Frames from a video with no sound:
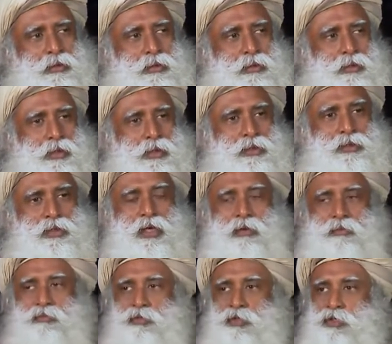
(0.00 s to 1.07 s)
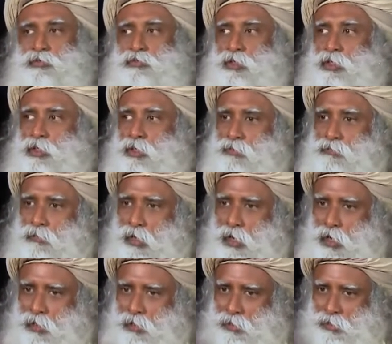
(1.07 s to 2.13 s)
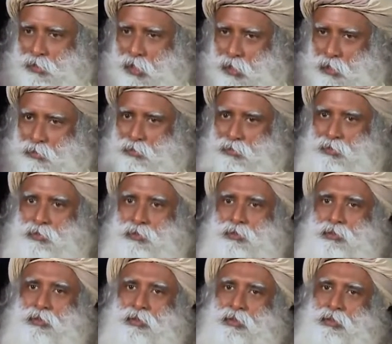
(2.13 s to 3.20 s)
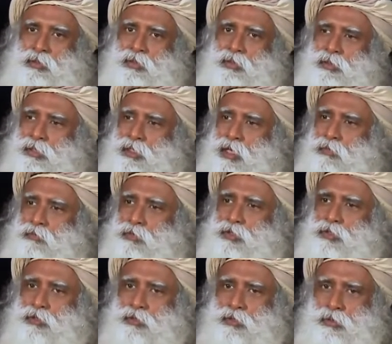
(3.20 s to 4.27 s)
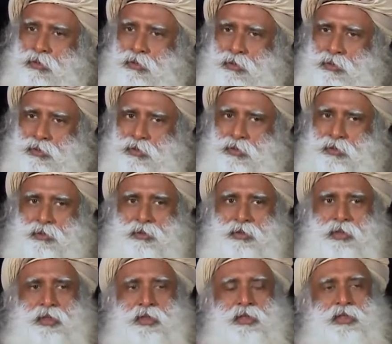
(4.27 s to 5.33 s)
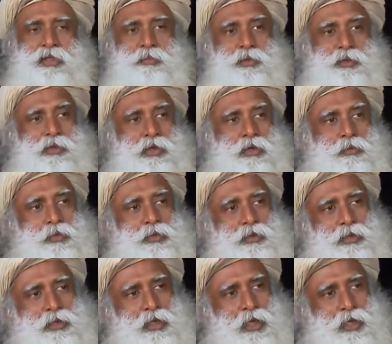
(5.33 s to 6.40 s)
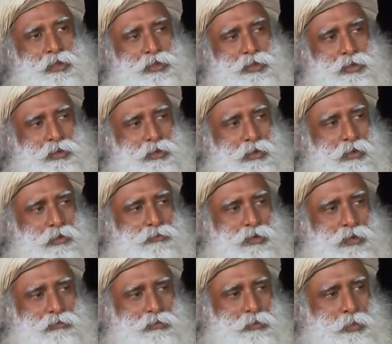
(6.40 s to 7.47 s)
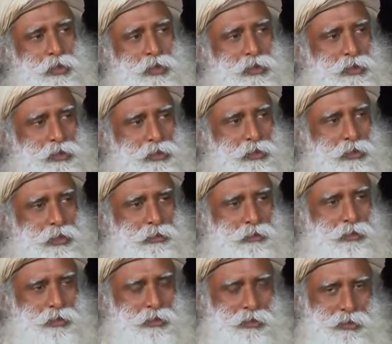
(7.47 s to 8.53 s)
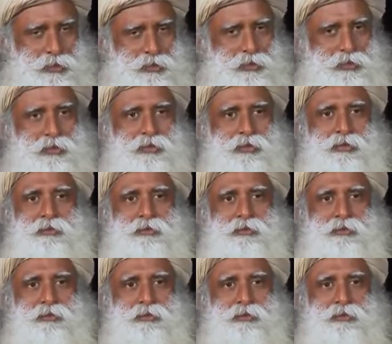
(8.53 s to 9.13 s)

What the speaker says: There are some which are very refined sounds, there are some which are gross, depending upon the nature of the reverberation that it is.